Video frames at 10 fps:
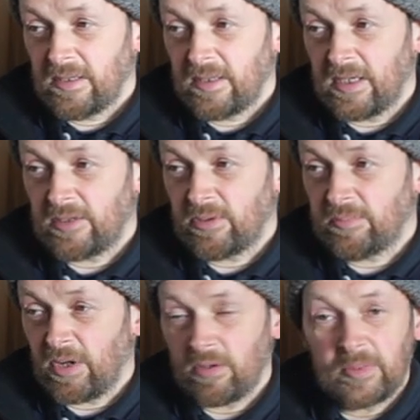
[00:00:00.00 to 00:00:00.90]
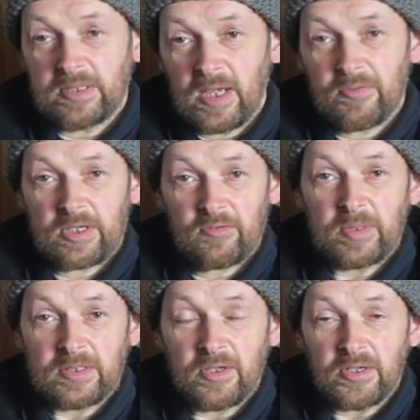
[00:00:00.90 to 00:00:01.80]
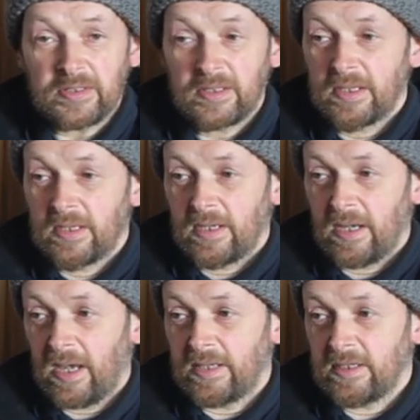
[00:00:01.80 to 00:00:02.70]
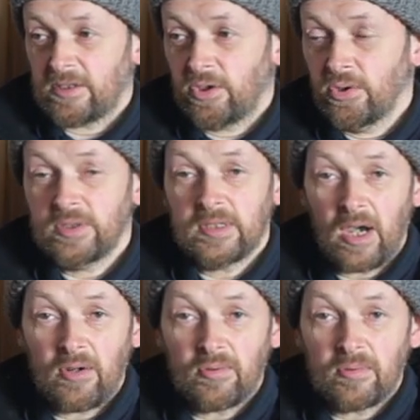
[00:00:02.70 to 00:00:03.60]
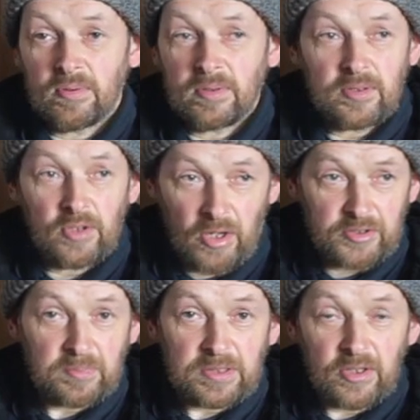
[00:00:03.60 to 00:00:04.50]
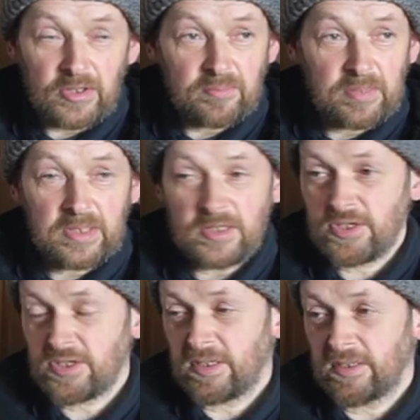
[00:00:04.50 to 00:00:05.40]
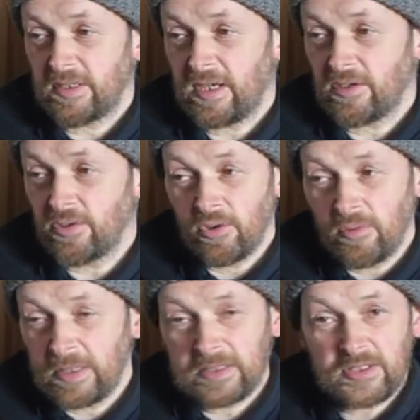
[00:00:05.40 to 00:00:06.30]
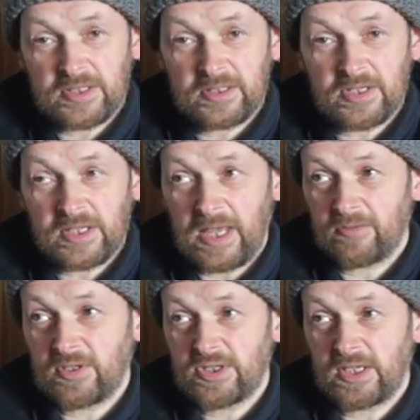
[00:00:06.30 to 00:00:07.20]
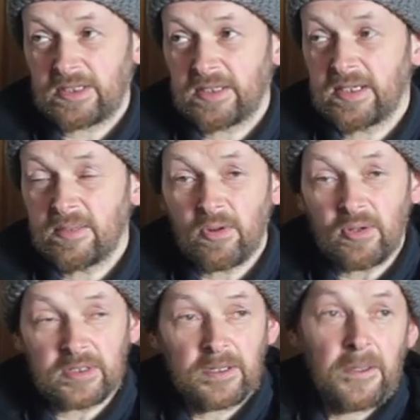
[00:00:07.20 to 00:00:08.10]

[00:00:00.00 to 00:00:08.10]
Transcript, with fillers: it would probably never have been done. And it could now not be done because there are no buildings like this left in Shetland anymore.